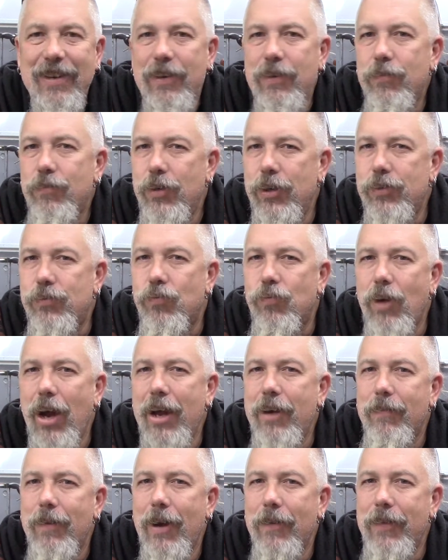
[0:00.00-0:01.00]
is
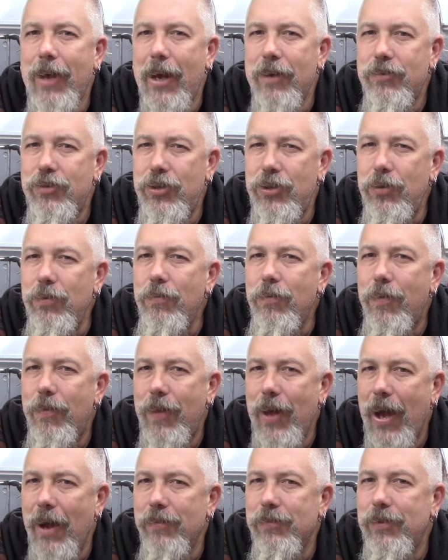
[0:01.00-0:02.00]
right around that
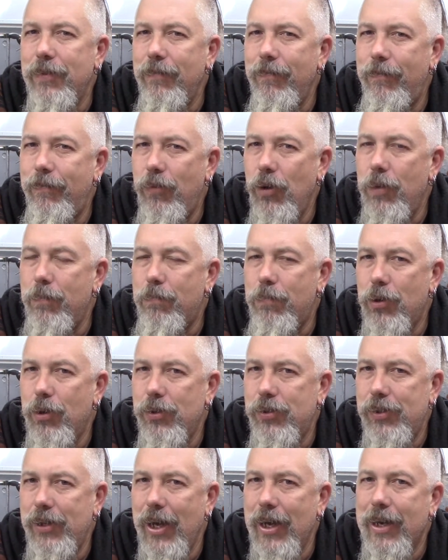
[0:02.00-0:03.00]
2,000 foot per
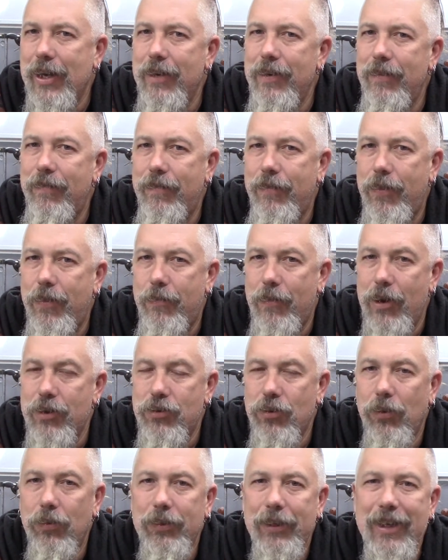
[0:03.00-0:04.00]
second
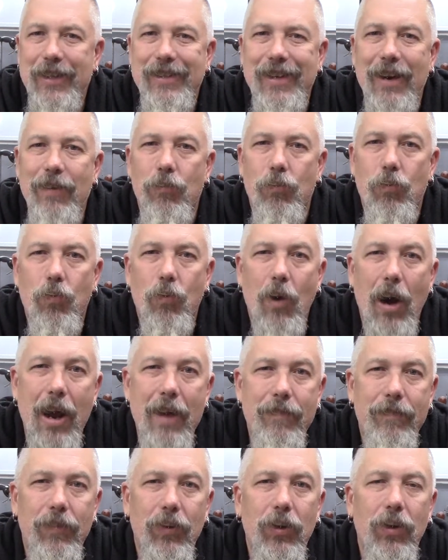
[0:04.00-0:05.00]
threshold. It's a
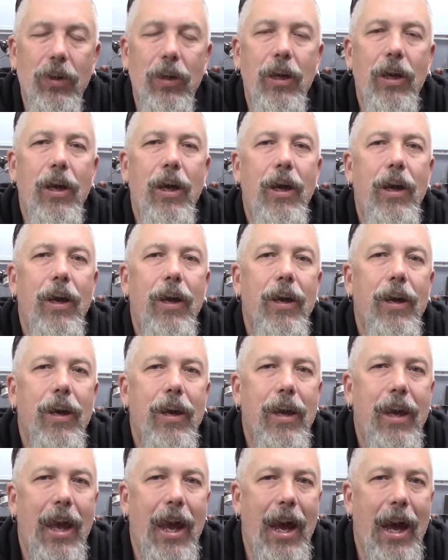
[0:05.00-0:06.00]
rifle
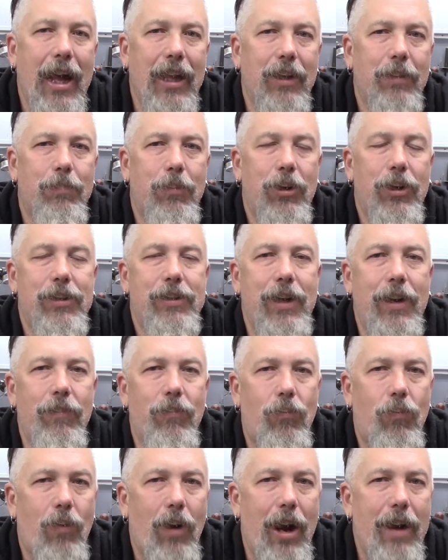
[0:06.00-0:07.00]
caliber. It's a
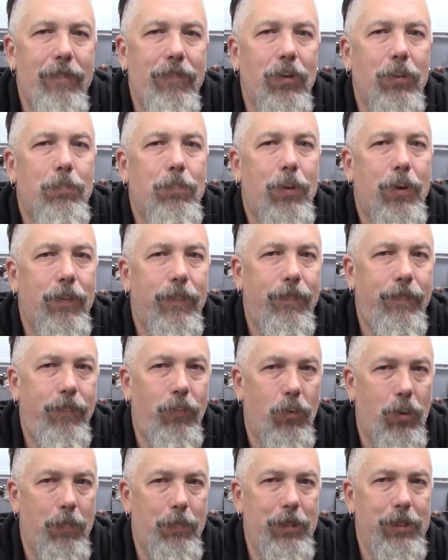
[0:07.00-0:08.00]
rifle
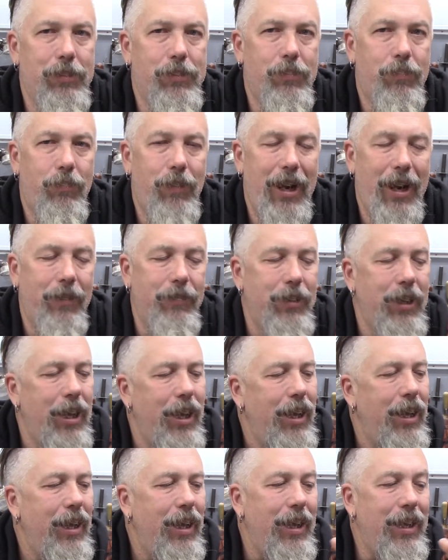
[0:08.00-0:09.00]
performance
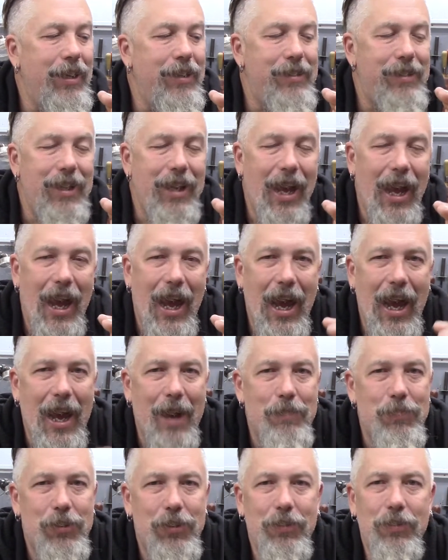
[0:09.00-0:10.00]
round. It is the
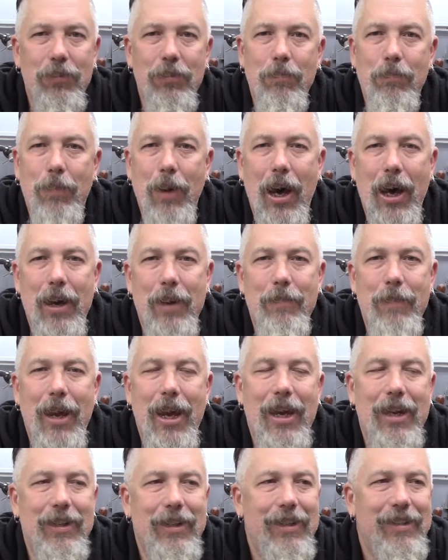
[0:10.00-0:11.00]
absolute bottom
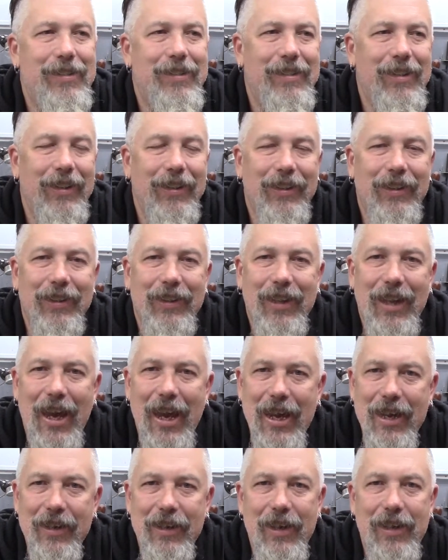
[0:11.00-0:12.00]
end. It's a
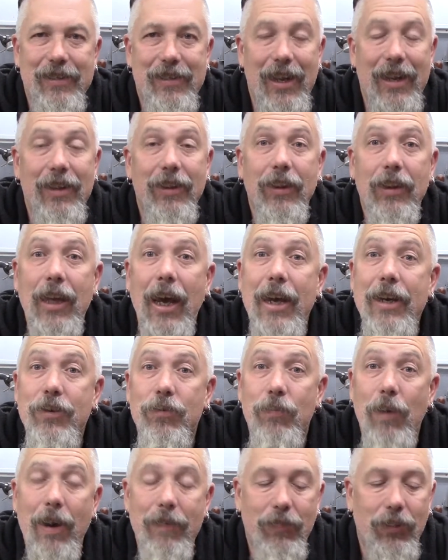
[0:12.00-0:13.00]

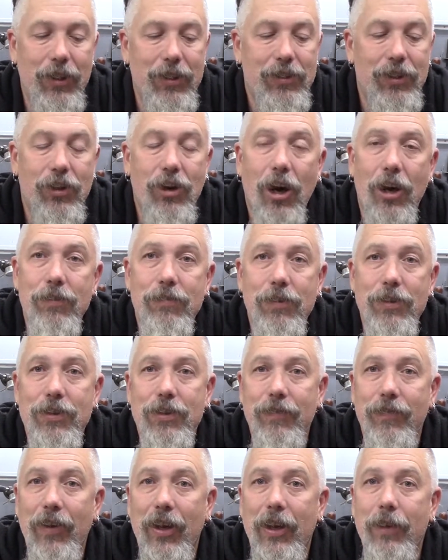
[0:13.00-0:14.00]
light rifle. It's a cartridge
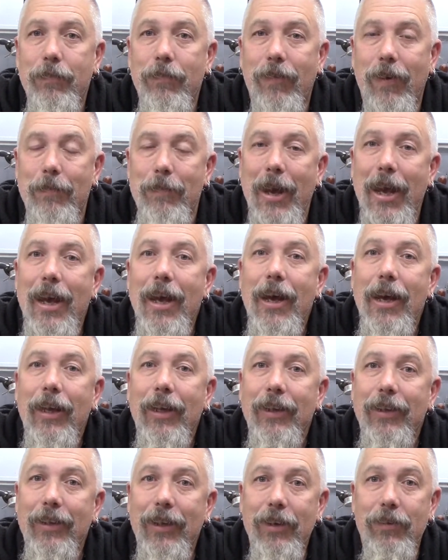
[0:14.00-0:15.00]
developed from
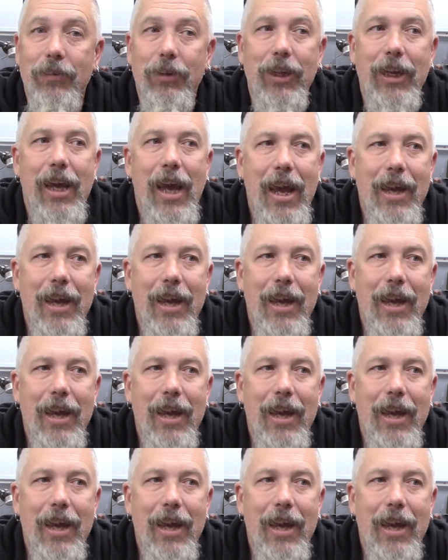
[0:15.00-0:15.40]
literally